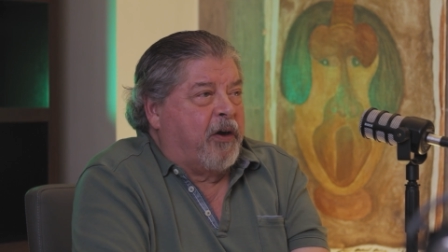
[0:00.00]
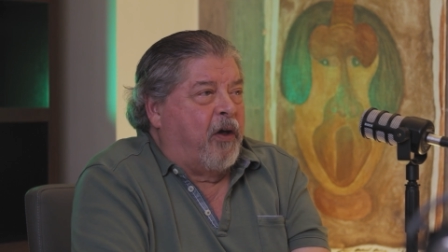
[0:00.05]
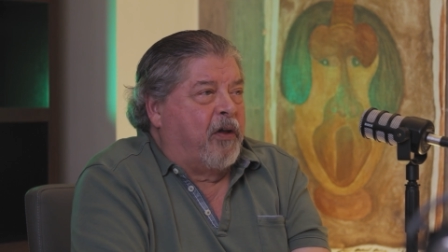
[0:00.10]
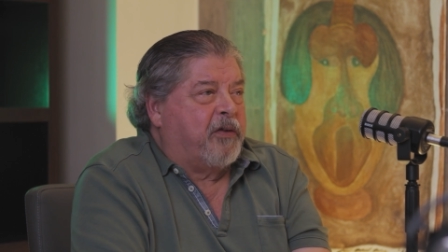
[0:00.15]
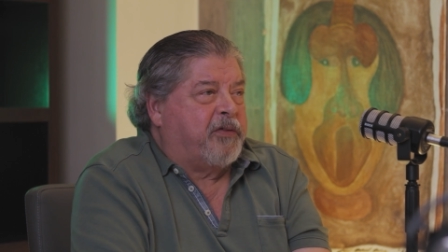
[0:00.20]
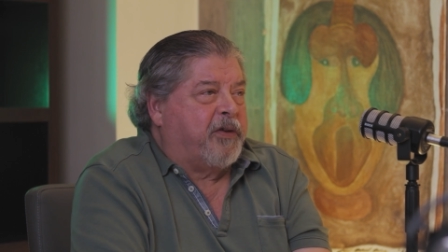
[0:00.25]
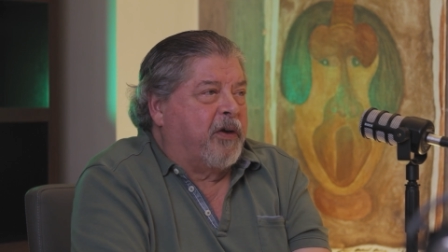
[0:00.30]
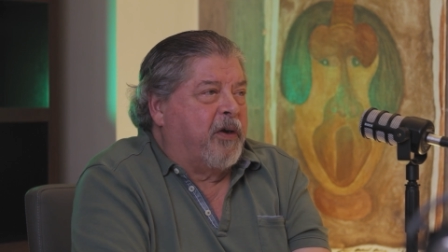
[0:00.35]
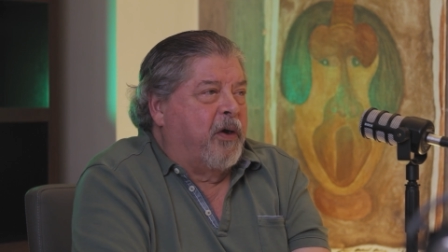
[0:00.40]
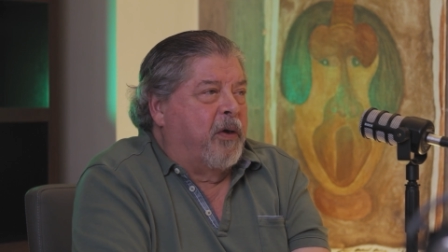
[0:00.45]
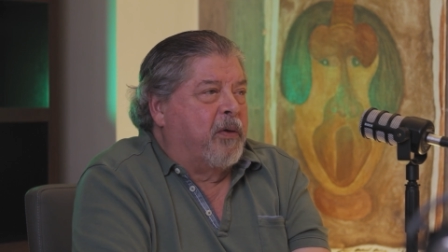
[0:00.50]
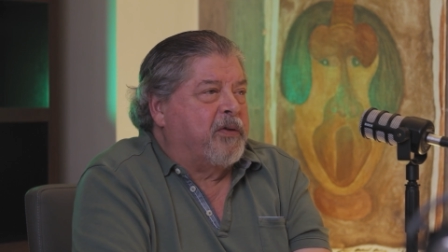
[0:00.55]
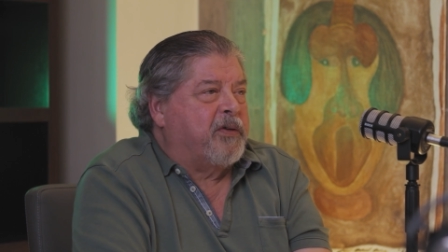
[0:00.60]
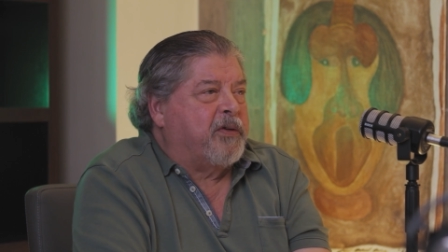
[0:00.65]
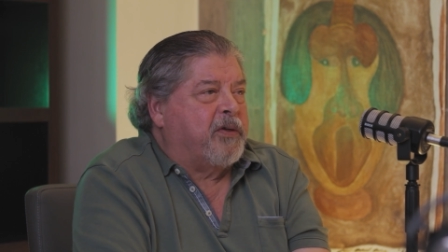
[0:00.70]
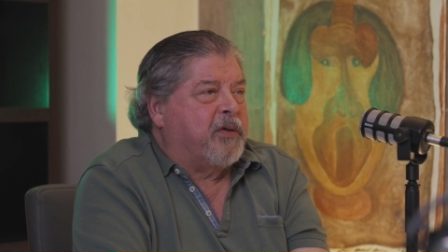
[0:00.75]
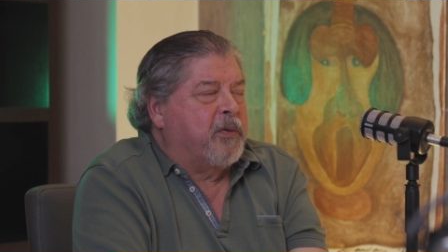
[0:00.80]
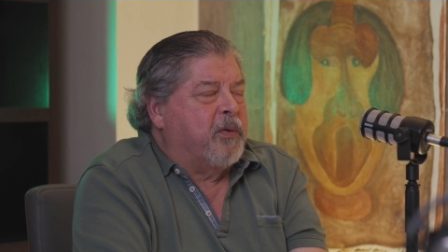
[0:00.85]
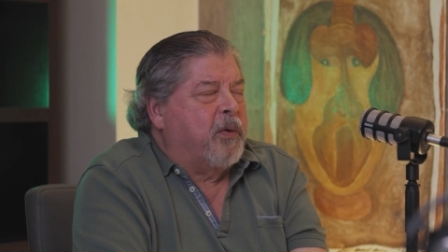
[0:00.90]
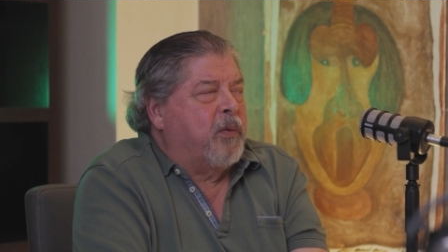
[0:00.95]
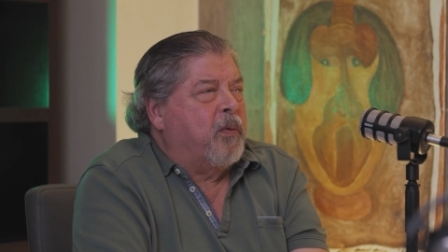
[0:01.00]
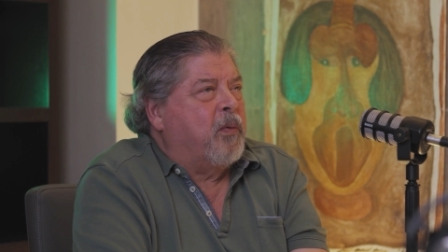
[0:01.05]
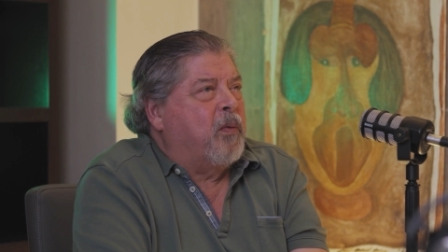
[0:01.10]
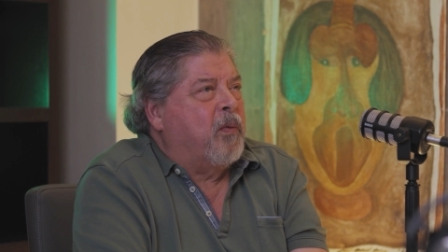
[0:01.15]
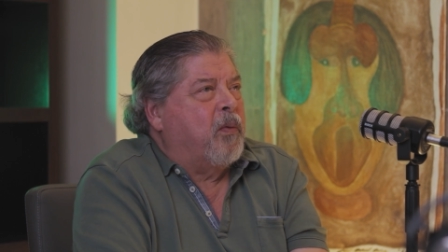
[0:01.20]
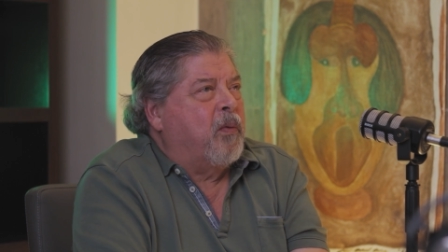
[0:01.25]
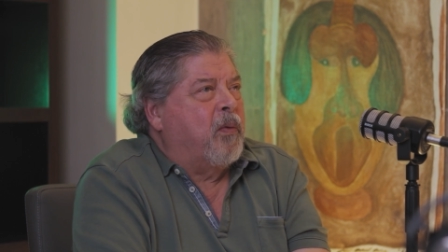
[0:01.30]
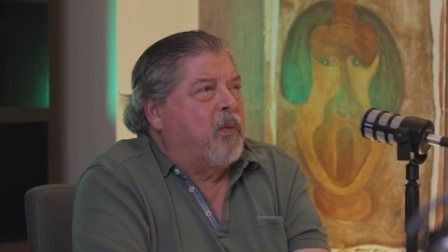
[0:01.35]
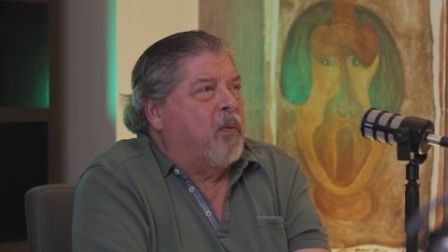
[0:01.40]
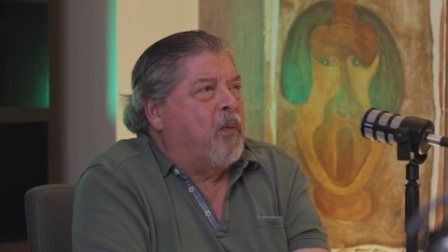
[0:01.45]
but it also goes
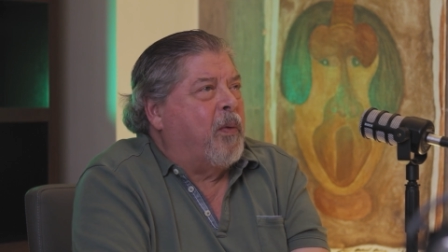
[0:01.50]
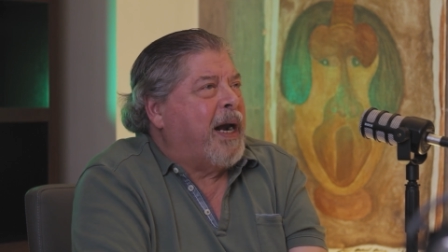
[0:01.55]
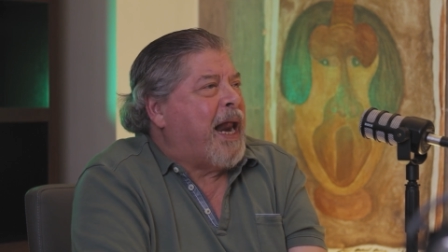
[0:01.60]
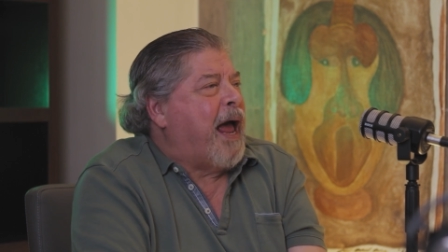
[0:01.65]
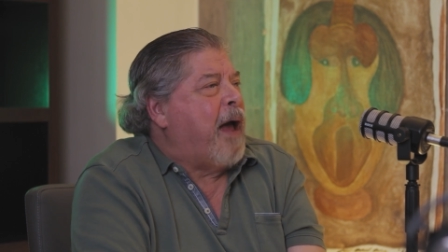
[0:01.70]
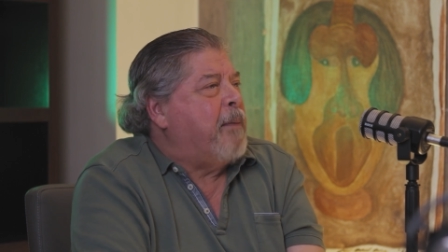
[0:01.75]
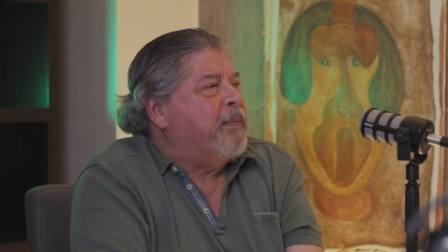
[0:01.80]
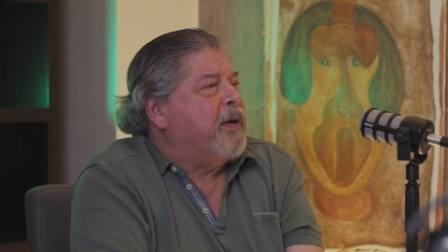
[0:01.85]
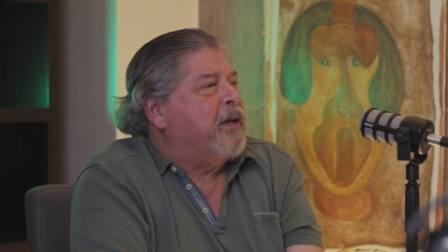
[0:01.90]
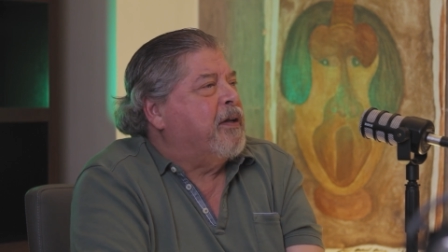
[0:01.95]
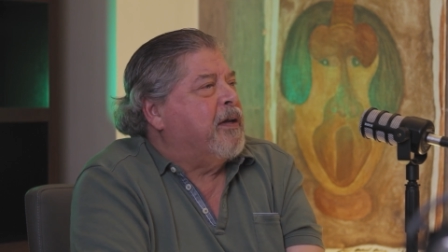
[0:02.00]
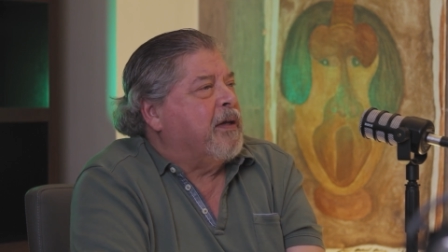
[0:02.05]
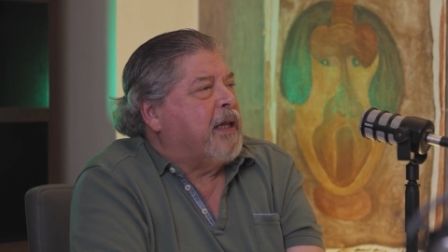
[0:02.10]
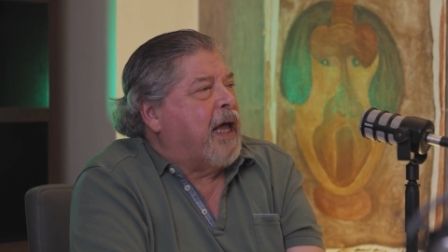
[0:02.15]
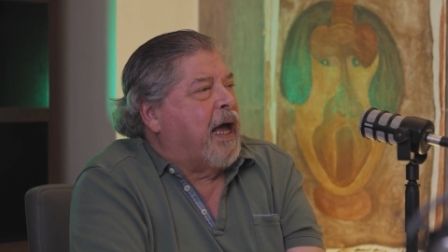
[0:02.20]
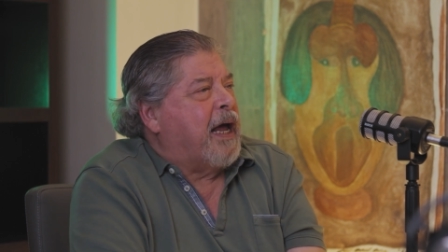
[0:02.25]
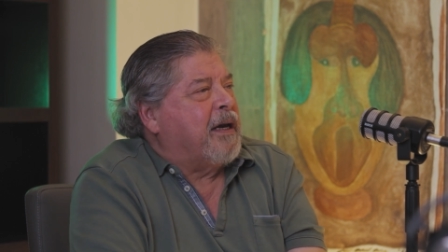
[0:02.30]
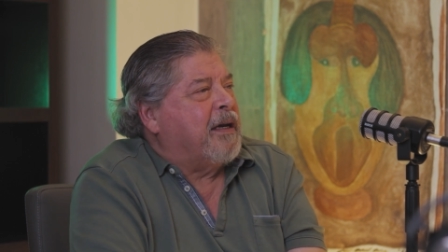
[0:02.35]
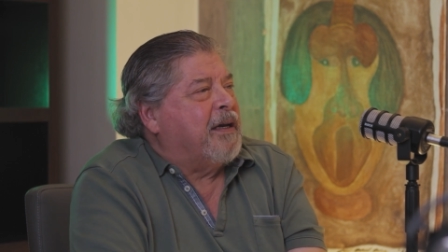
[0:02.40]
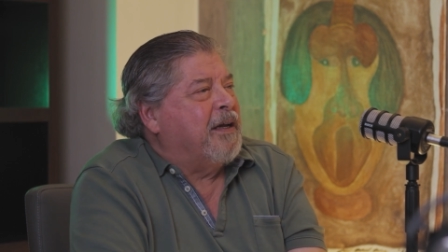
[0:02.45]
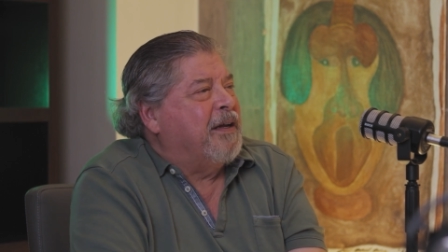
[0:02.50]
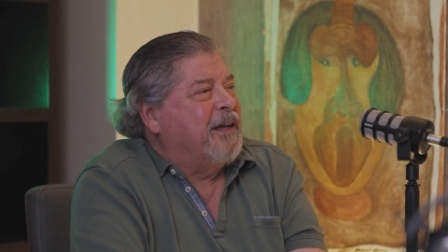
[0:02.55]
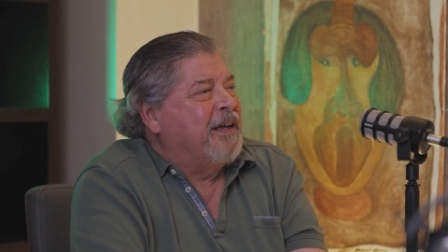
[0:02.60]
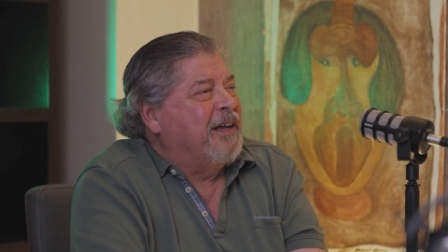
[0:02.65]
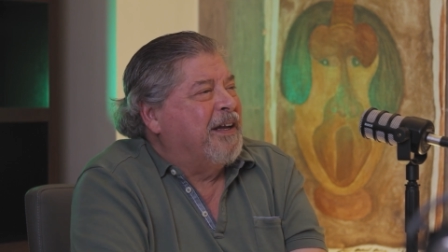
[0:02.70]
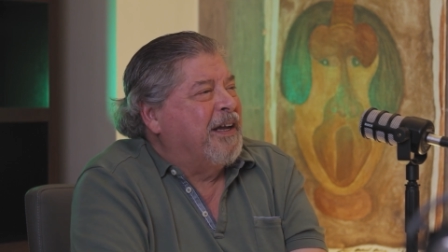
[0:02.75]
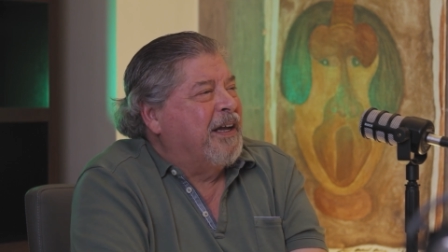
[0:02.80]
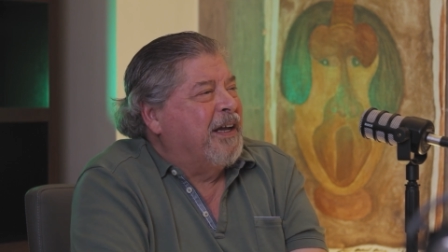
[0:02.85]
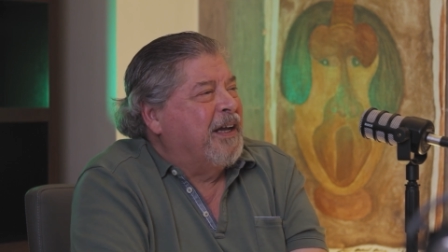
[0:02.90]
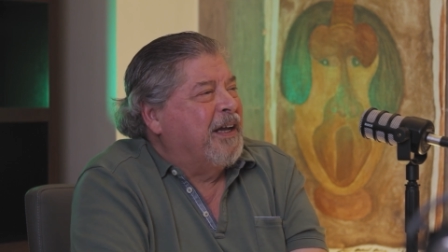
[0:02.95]
to what happened to that?